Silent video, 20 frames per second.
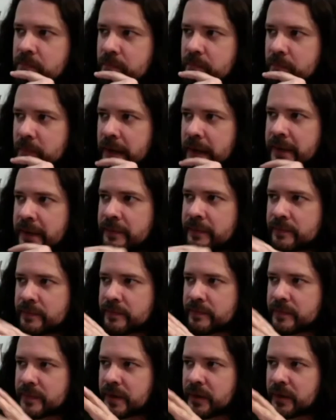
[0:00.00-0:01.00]
and
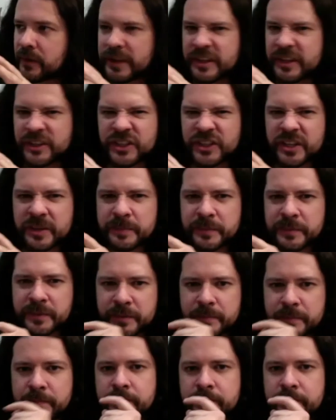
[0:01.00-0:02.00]
you know, Egypt,
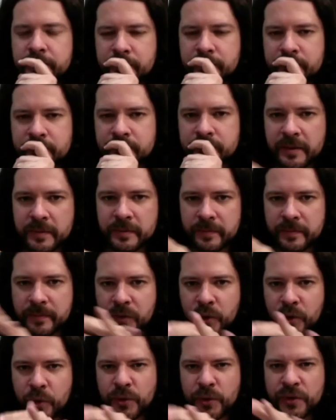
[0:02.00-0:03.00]

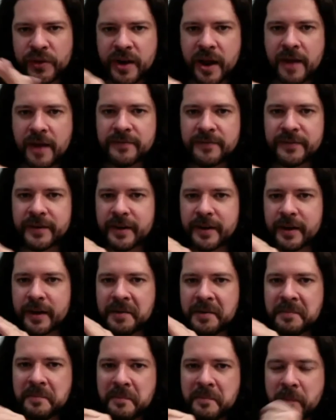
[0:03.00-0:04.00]
Northern
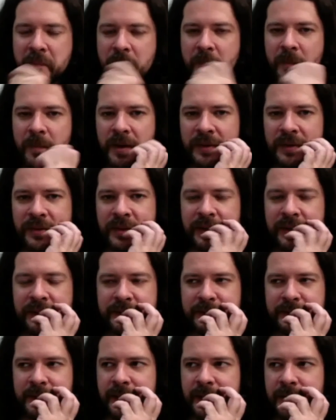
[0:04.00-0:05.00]
Africa, I think it's
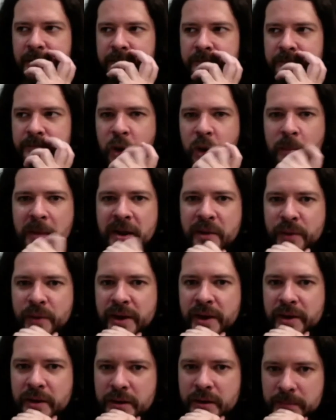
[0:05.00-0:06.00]
like on my
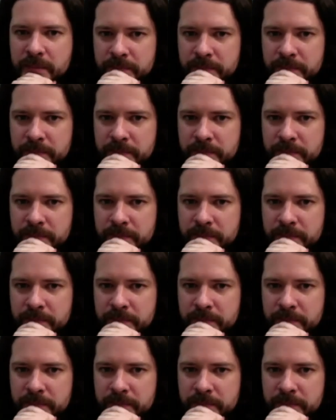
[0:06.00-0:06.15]
radar.